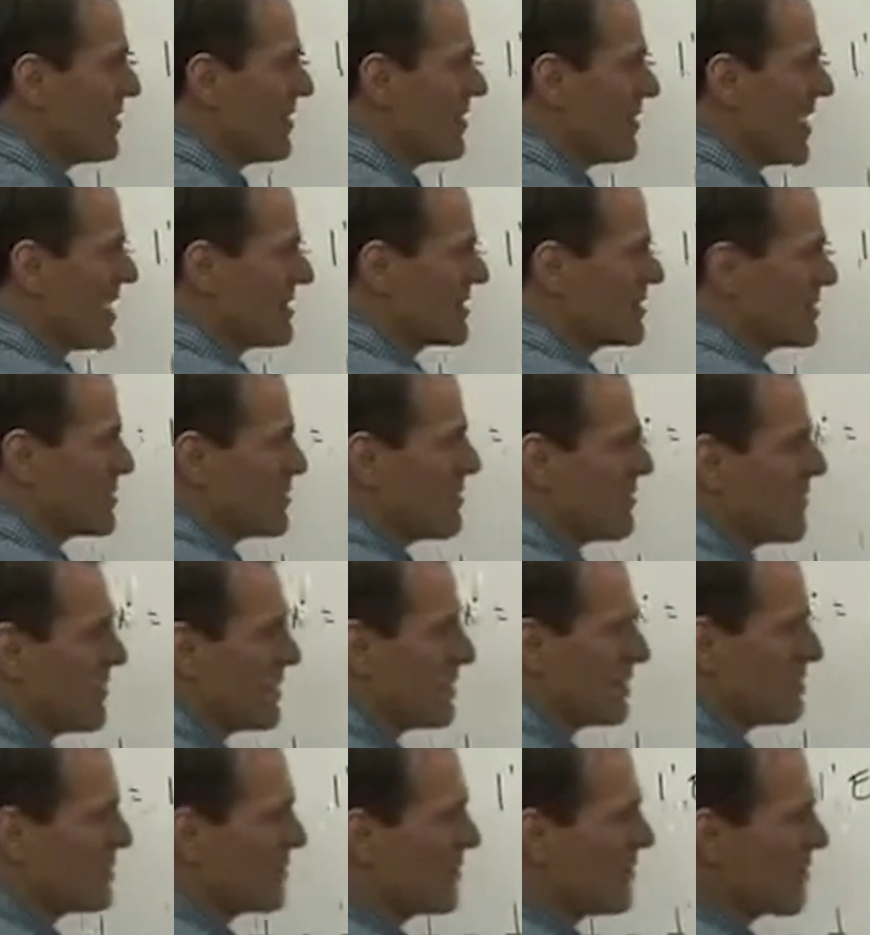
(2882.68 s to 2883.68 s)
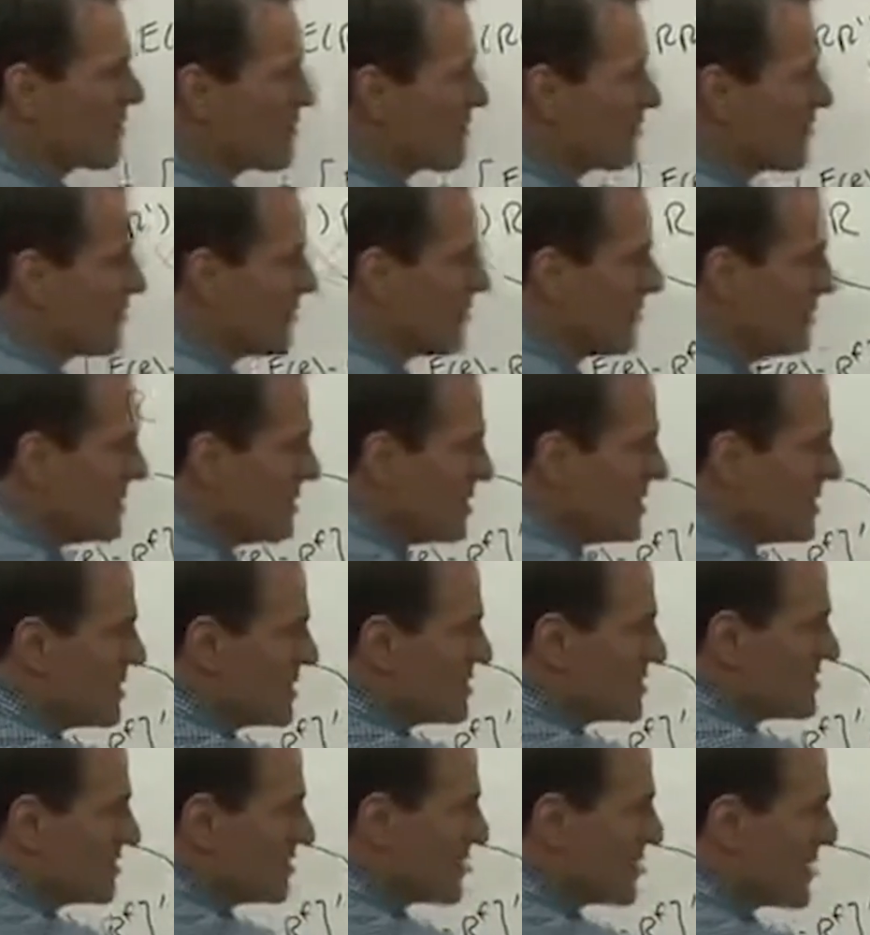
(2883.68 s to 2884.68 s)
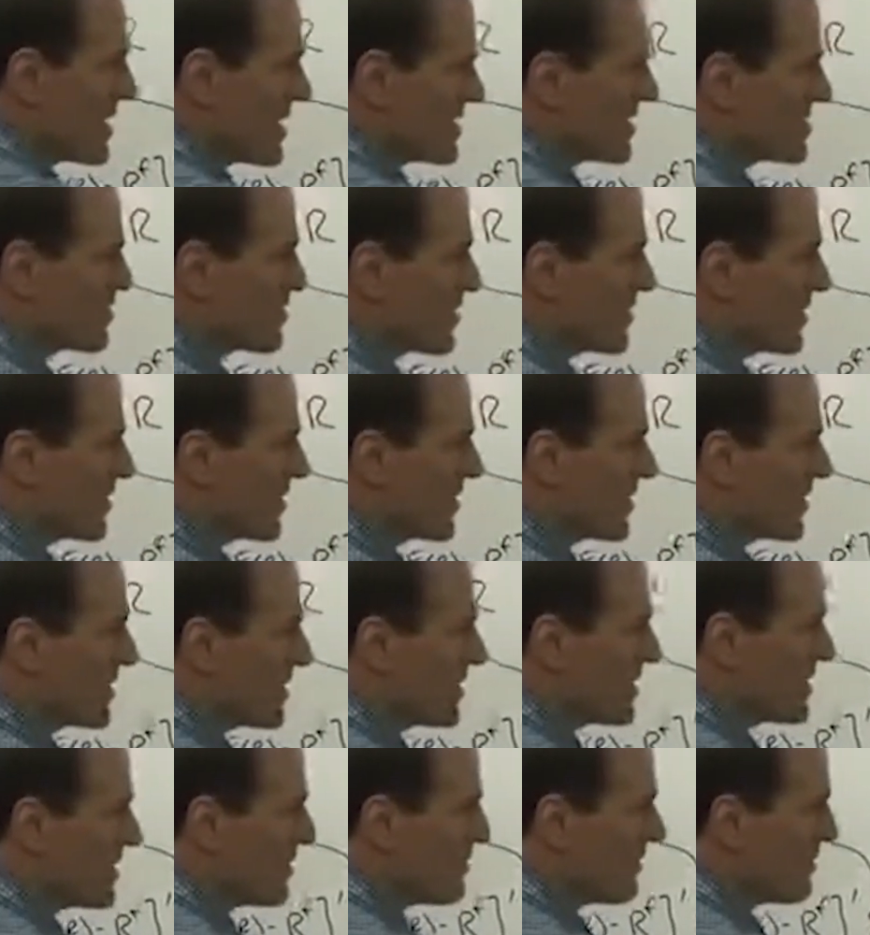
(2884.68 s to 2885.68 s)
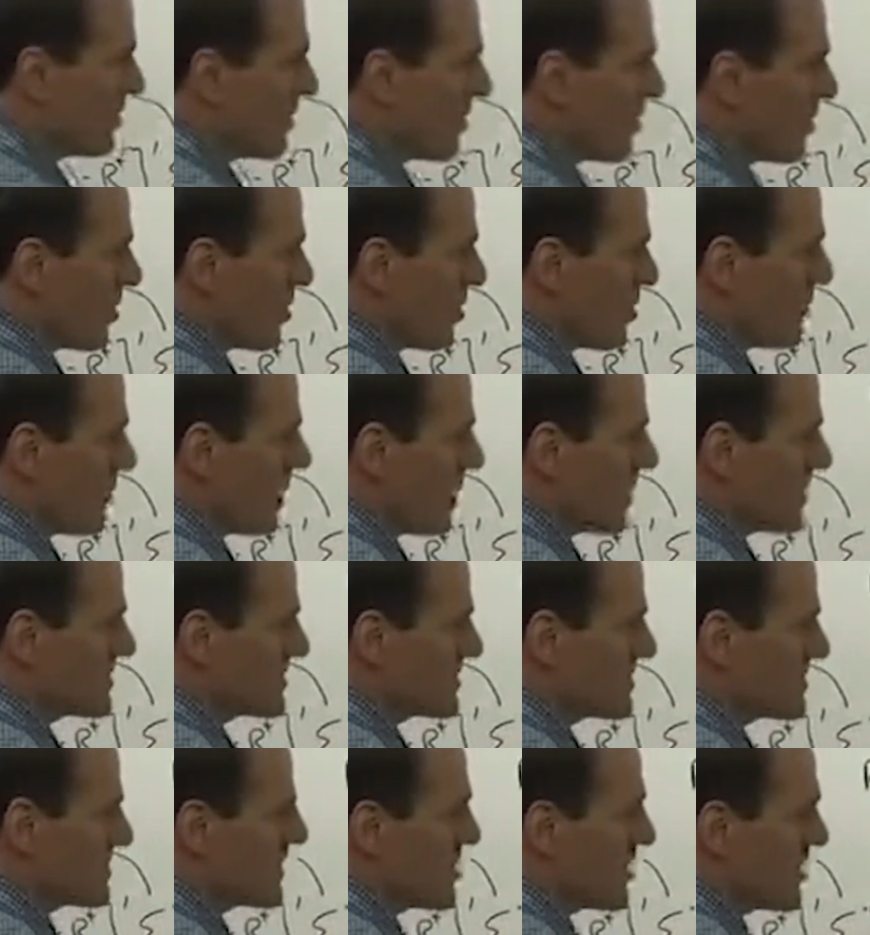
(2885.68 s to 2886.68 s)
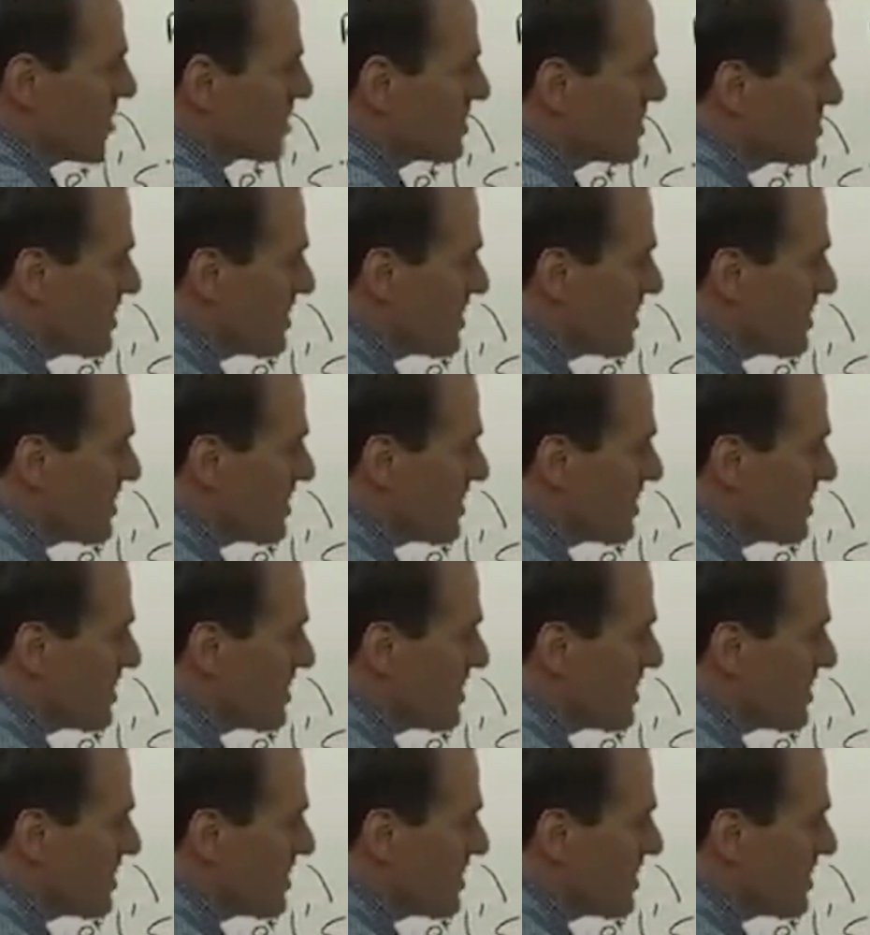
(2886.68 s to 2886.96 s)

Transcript: That's the random variable. So that's where E of R minus ER